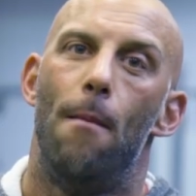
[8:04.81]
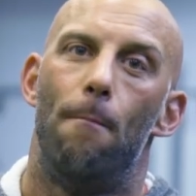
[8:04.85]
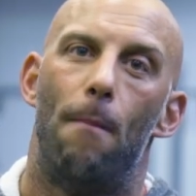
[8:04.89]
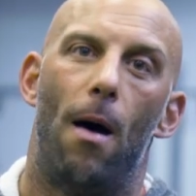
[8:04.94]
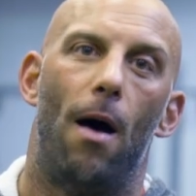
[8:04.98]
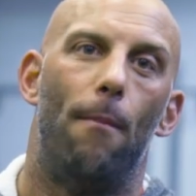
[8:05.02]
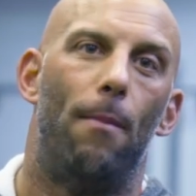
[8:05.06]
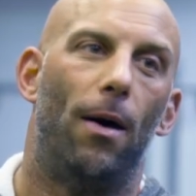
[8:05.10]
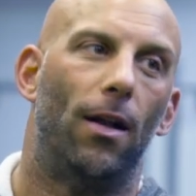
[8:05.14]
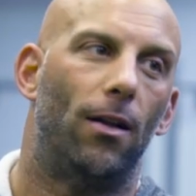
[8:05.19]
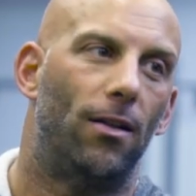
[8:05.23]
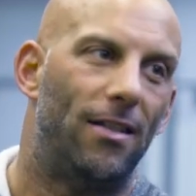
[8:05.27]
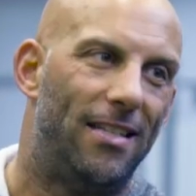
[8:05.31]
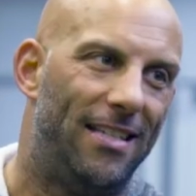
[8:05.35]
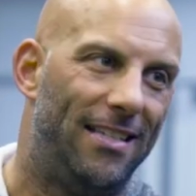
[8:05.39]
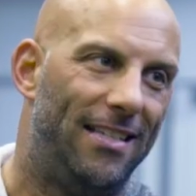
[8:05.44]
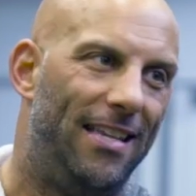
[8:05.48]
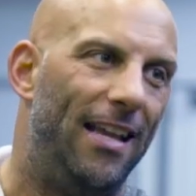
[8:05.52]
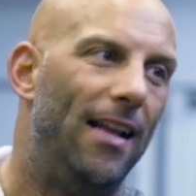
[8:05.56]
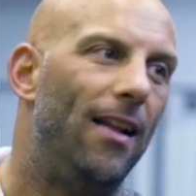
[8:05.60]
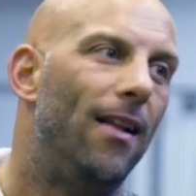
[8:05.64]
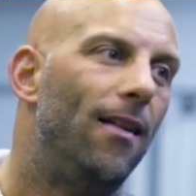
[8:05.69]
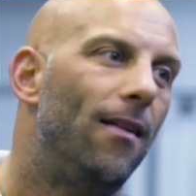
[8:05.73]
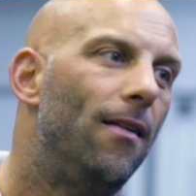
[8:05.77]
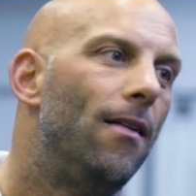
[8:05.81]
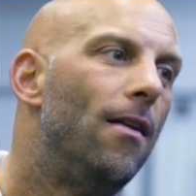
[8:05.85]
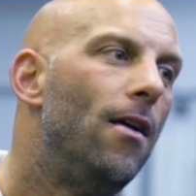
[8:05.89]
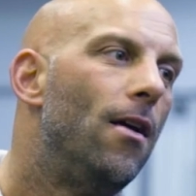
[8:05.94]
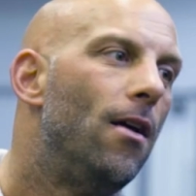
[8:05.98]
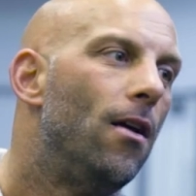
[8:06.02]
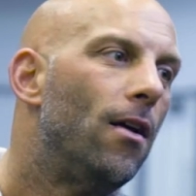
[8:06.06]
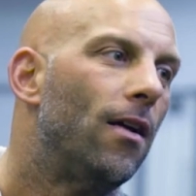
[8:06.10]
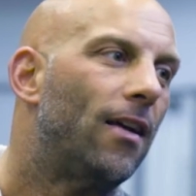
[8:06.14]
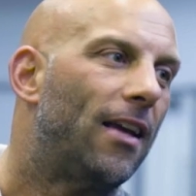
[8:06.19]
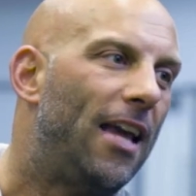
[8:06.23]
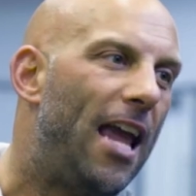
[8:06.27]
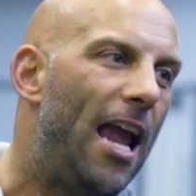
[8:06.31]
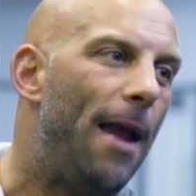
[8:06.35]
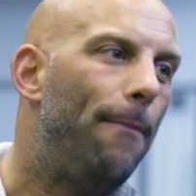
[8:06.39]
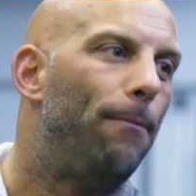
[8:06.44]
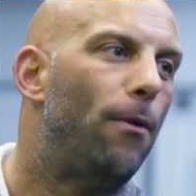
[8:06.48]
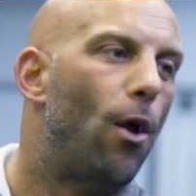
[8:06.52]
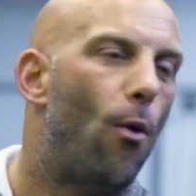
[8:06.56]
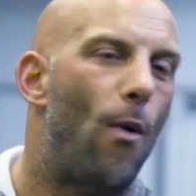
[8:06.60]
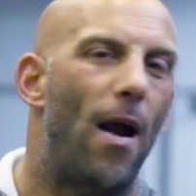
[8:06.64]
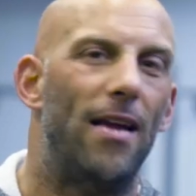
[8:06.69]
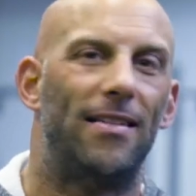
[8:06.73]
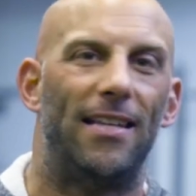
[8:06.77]
but, but still
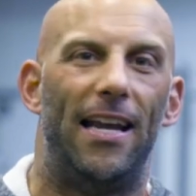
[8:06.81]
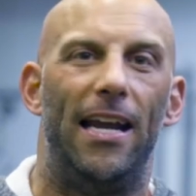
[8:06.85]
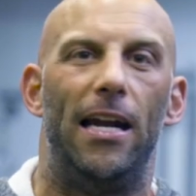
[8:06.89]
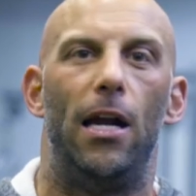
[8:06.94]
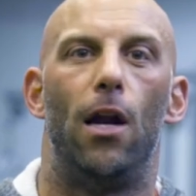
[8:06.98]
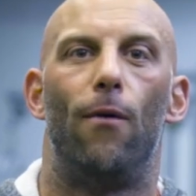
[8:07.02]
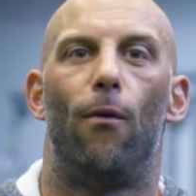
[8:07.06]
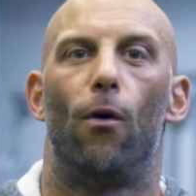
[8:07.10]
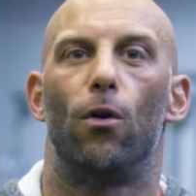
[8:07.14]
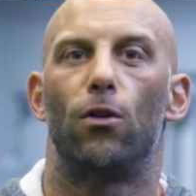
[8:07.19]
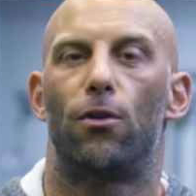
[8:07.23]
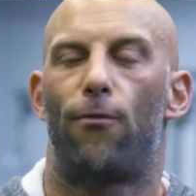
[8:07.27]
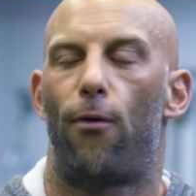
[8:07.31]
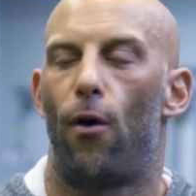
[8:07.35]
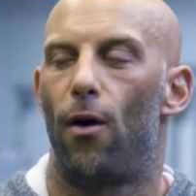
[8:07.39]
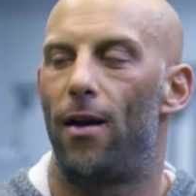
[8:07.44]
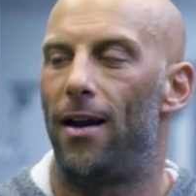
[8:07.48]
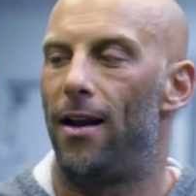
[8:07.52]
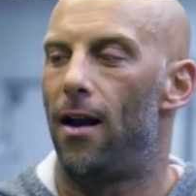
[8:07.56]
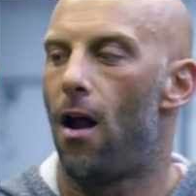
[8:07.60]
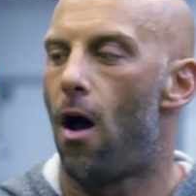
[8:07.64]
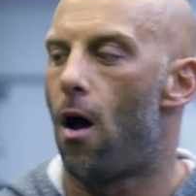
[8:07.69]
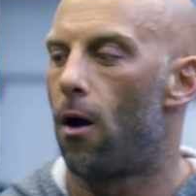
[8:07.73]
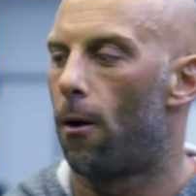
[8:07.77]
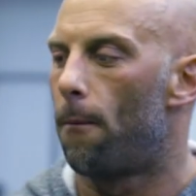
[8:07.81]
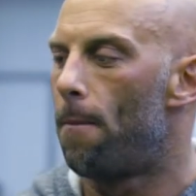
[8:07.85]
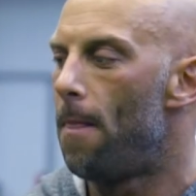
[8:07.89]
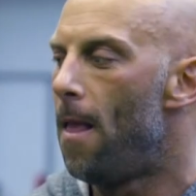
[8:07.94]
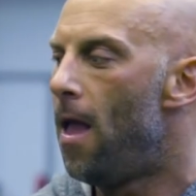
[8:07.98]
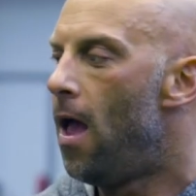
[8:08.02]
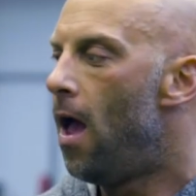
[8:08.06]
keep the rest intervals fairly long